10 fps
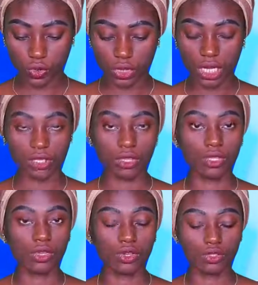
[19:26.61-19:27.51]
stood at
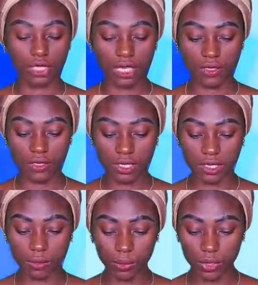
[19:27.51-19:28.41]

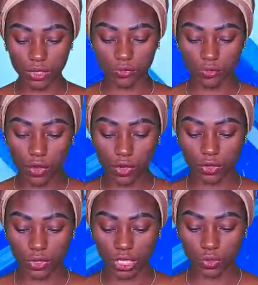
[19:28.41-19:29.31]

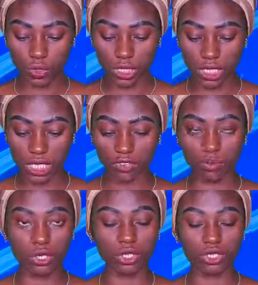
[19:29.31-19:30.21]

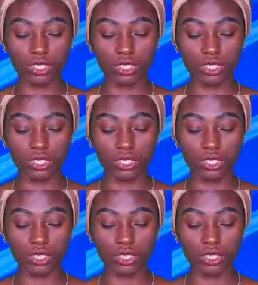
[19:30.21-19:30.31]
313.427 billion